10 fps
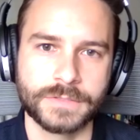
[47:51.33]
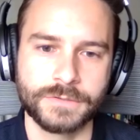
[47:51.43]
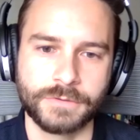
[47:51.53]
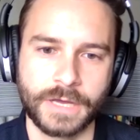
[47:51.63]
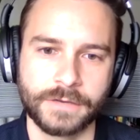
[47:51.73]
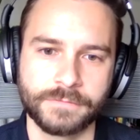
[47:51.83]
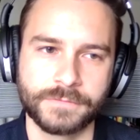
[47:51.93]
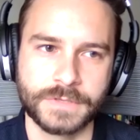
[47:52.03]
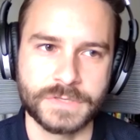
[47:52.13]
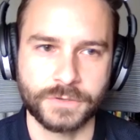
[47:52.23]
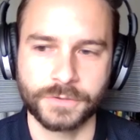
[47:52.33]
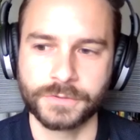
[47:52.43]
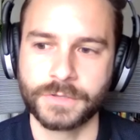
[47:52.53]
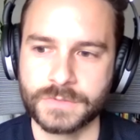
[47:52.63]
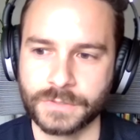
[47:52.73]
to kind of
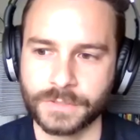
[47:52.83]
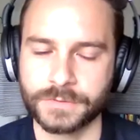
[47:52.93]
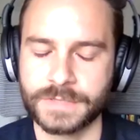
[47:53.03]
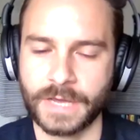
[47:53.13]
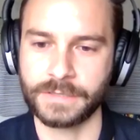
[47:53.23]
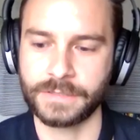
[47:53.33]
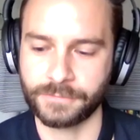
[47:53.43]
discern those little tiny